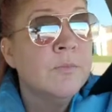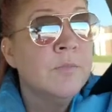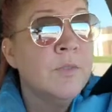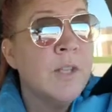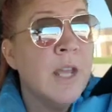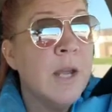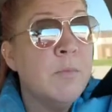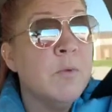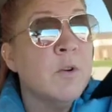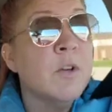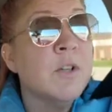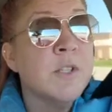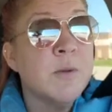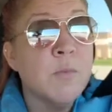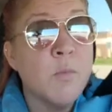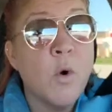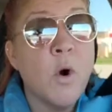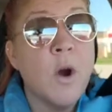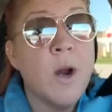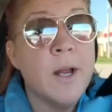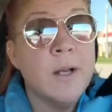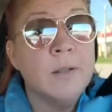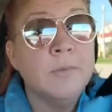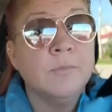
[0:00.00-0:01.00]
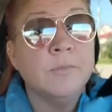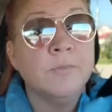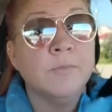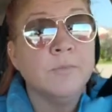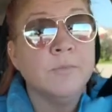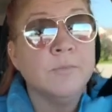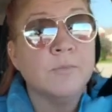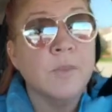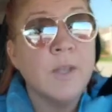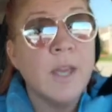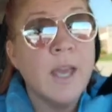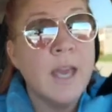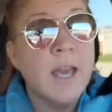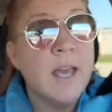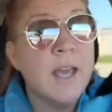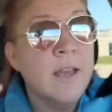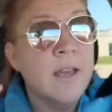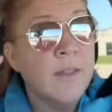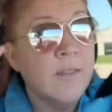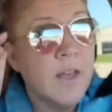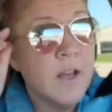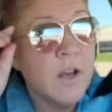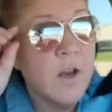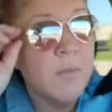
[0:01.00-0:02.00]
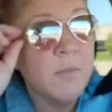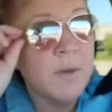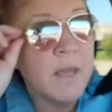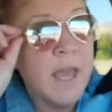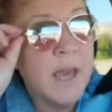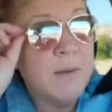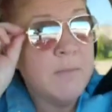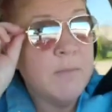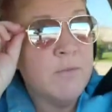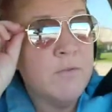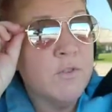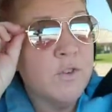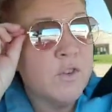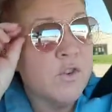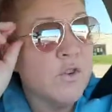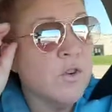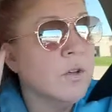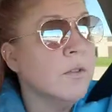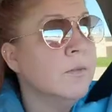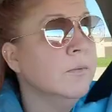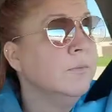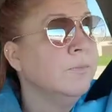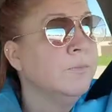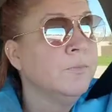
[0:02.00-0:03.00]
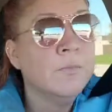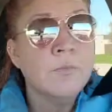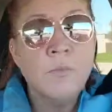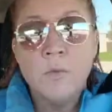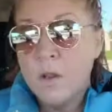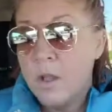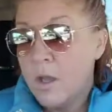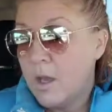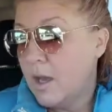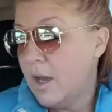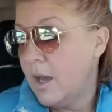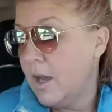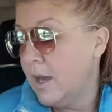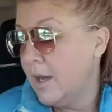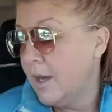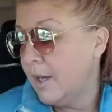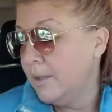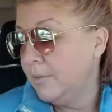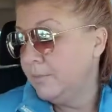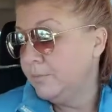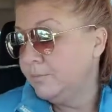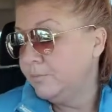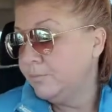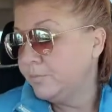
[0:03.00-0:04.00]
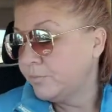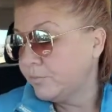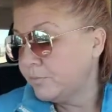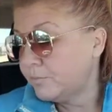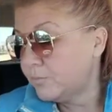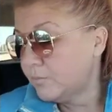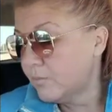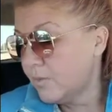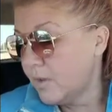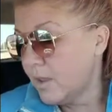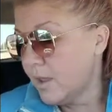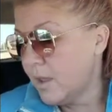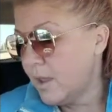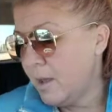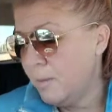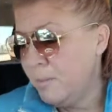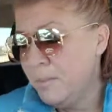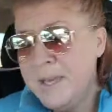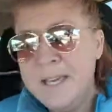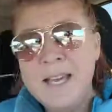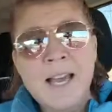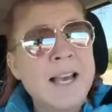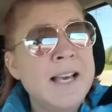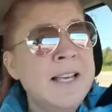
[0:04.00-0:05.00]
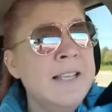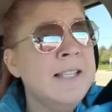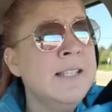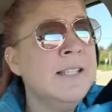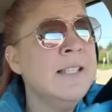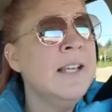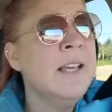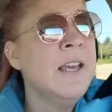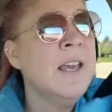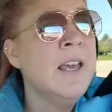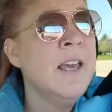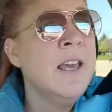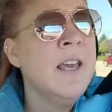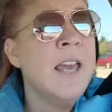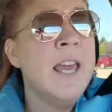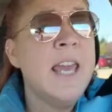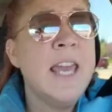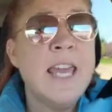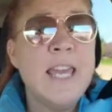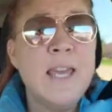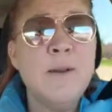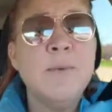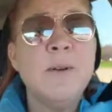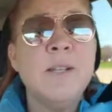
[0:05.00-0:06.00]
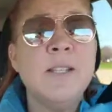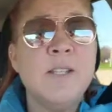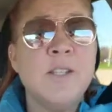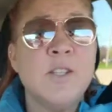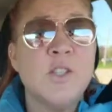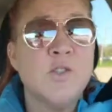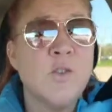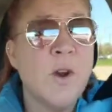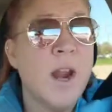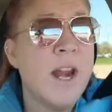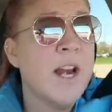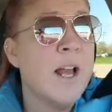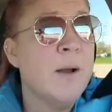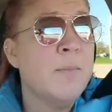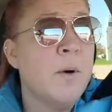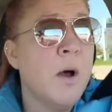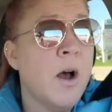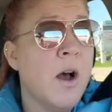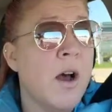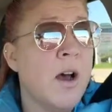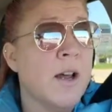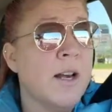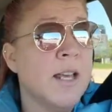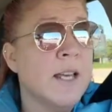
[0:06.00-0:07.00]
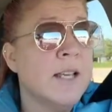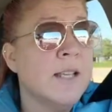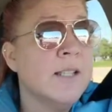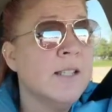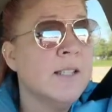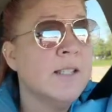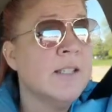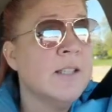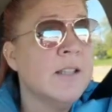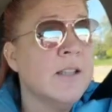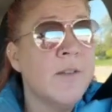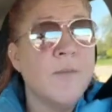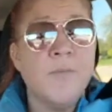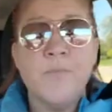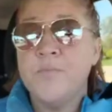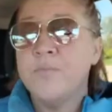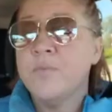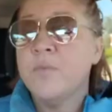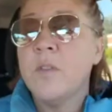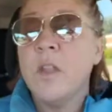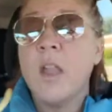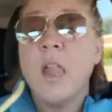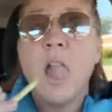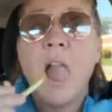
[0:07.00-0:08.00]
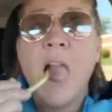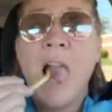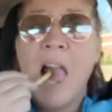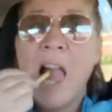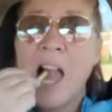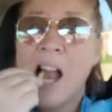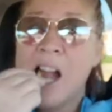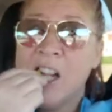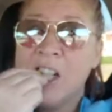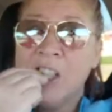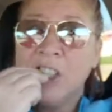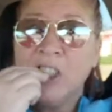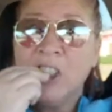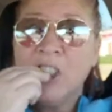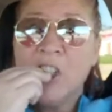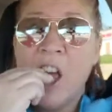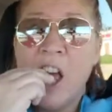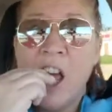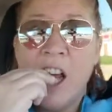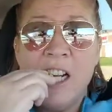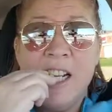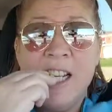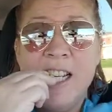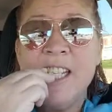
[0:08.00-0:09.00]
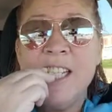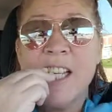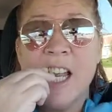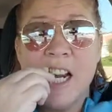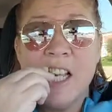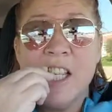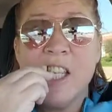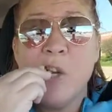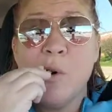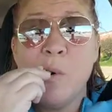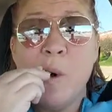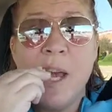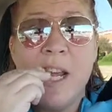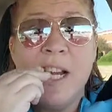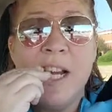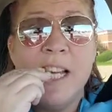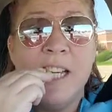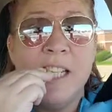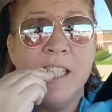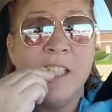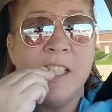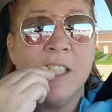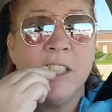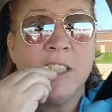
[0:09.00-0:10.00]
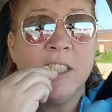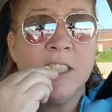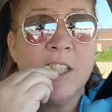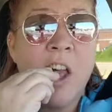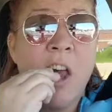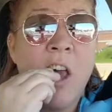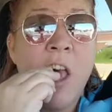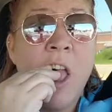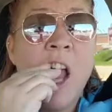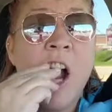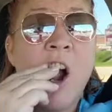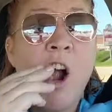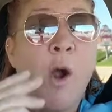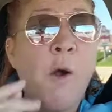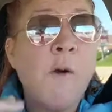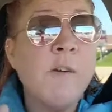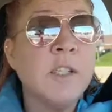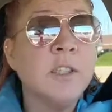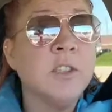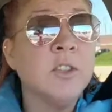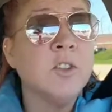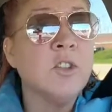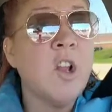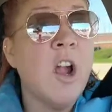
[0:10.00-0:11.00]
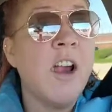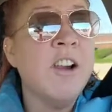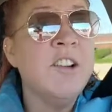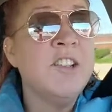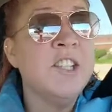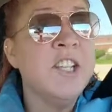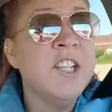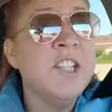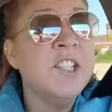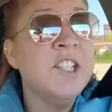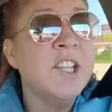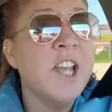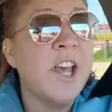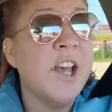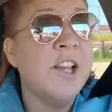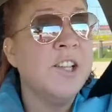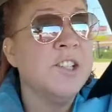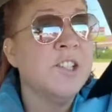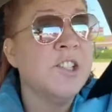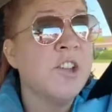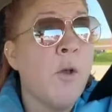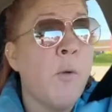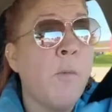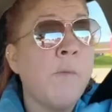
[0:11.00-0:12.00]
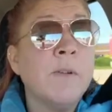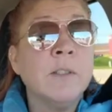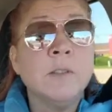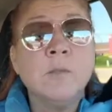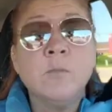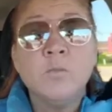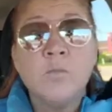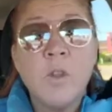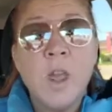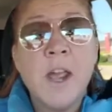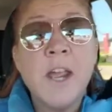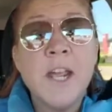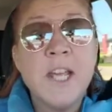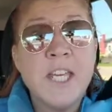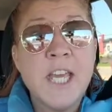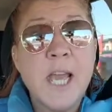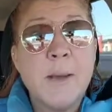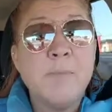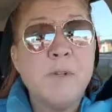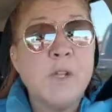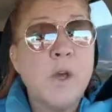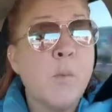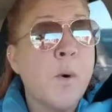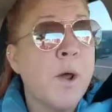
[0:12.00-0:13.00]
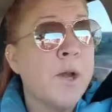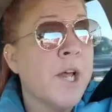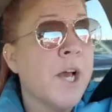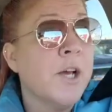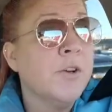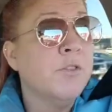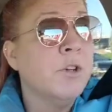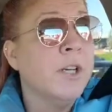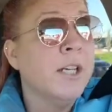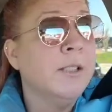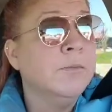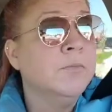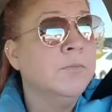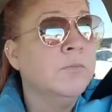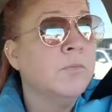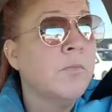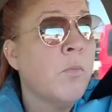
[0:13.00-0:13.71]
Gabriel Zamora, okay? They call him Gabi for short. Um, because he was straight up honest, and he said it the way it is as uh, she says, he kept at 100.